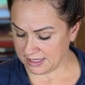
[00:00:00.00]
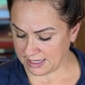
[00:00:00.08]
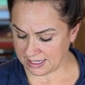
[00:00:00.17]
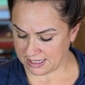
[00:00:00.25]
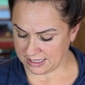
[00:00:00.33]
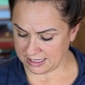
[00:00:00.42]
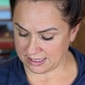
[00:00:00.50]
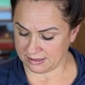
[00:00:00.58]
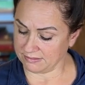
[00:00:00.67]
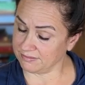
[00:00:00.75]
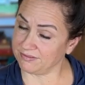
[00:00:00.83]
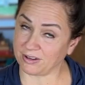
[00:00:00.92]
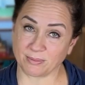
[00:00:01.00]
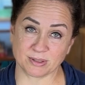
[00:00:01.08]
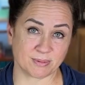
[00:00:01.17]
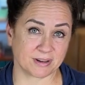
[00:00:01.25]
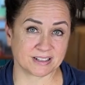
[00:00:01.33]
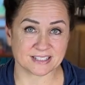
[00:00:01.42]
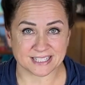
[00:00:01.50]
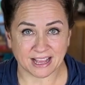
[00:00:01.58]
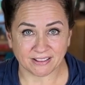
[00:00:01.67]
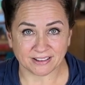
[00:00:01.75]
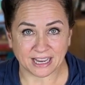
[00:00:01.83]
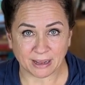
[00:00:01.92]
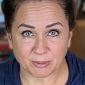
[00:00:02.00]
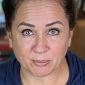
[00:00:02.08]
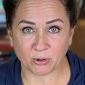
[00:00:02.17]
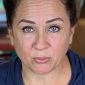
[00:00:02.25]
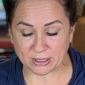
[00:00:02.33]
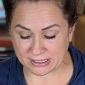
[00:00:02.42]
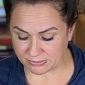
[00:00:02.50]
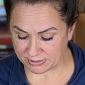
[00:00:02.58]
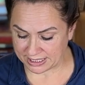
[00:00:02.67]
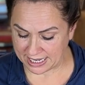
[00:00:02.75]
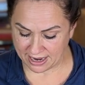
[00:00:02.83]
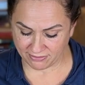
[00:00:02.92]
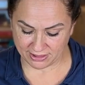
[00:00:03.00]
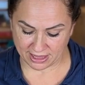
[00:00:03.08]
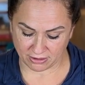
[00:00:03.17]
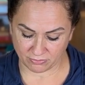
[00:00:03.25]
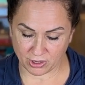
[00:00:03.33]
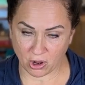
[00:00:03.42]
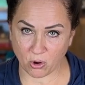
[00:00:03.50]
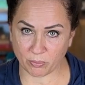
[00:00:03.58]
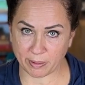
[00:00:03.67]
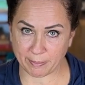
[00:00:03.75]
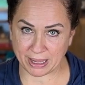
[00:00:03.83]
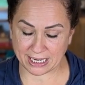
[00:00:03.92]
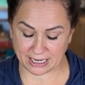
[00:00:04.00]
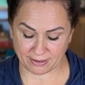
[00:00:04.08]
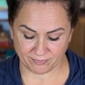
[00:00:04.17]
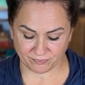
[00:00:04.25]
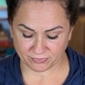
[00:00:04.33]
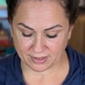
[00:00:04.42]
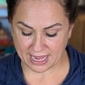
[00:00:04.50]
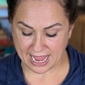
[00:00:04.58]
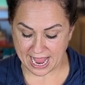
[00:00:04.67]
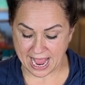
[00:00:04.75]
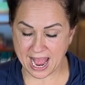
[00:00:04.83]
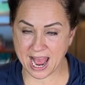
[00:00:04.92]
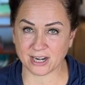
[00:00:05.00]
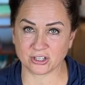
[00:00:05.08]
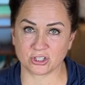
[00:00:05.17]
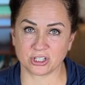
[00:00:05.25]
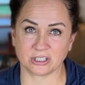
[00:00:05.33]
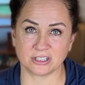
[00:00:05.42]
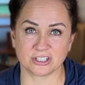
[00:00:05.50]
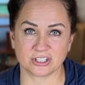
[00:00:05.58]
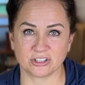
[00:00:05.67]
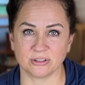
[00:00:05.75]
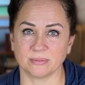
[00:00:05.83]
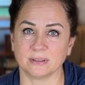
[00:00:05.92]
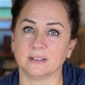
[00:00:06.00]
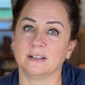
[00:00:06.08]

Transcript: Uh, farmer's market salad. How many more weeks are we gonna have of that? We hope many. Hatch chili soup.